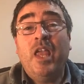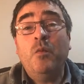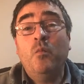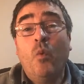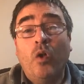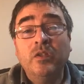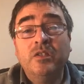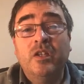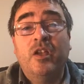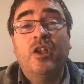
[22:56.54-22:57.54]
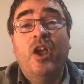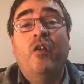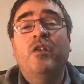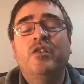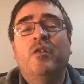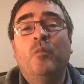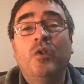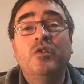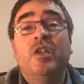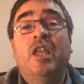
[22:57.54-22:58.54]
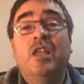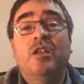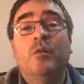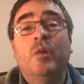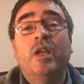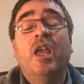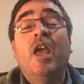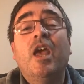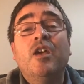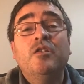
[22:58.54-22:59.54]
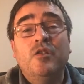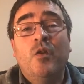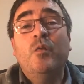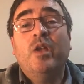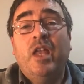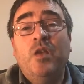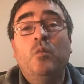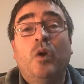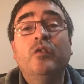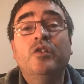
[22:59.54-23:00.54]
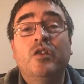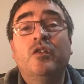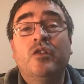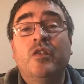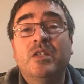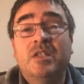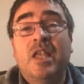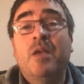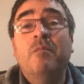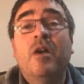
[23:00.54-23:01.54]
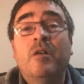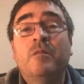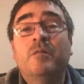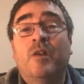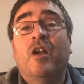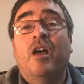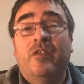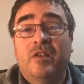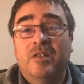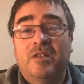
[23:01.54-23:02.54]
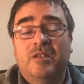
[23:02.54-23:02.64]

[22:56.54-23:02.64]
Know that he wants to encourage you and wants you to keep going. Know that he wants you to do the same for